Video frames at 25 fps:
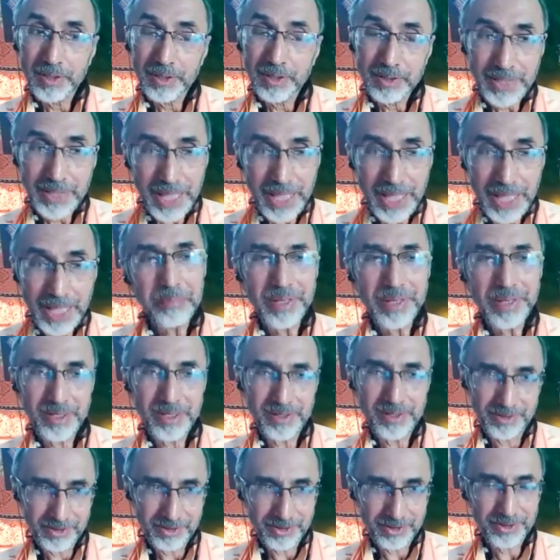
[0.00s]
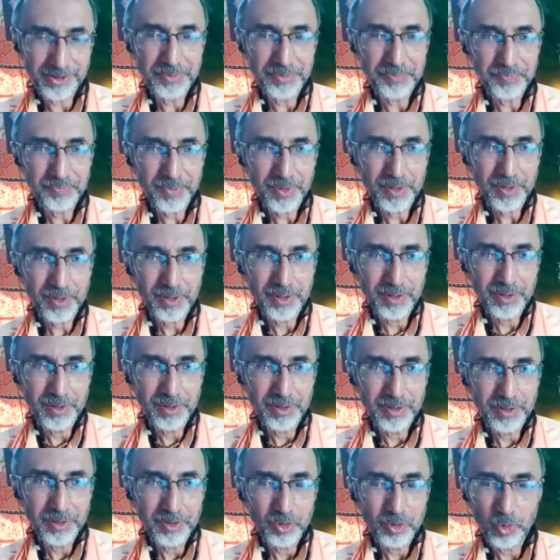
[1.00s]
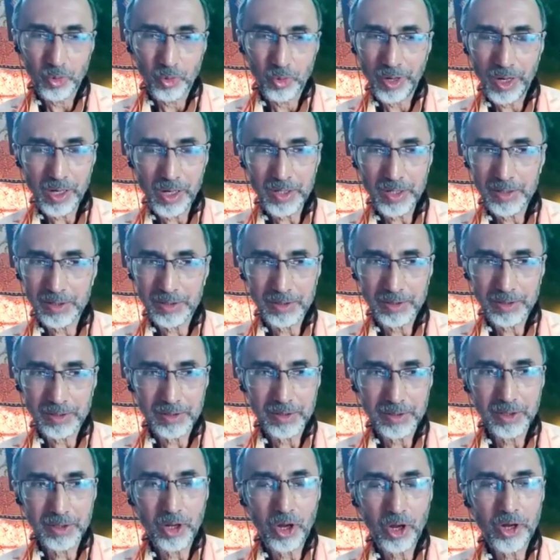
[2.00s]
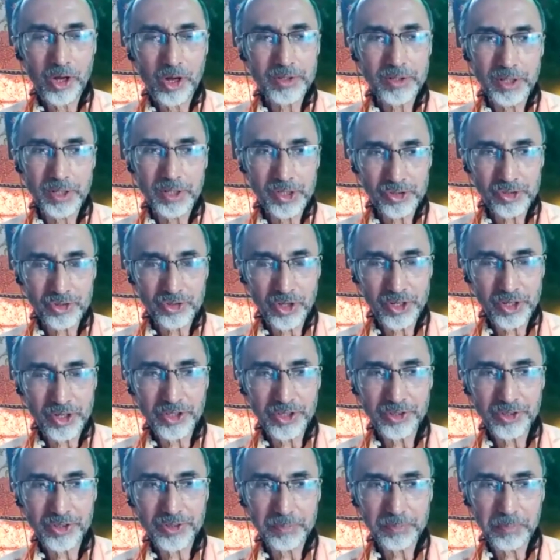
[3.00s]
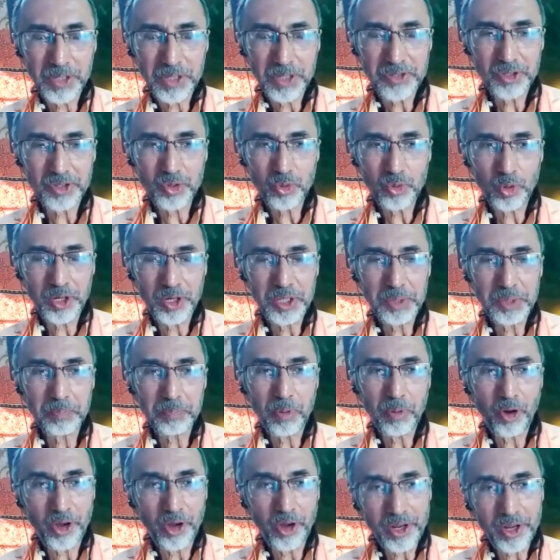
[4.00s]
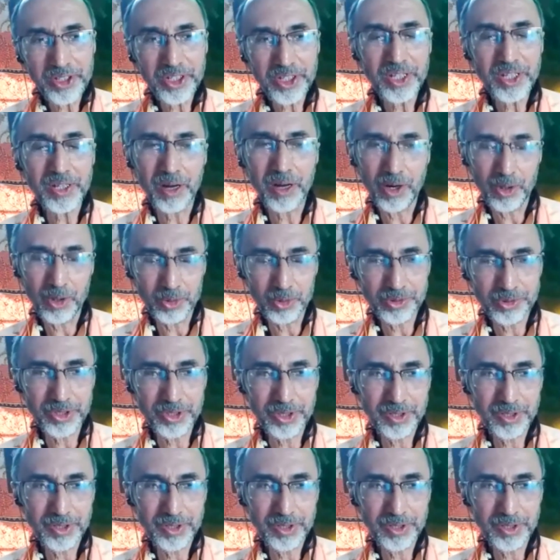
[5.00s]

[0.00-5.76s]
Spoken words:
that means why Lord Krishna is particularly pointing out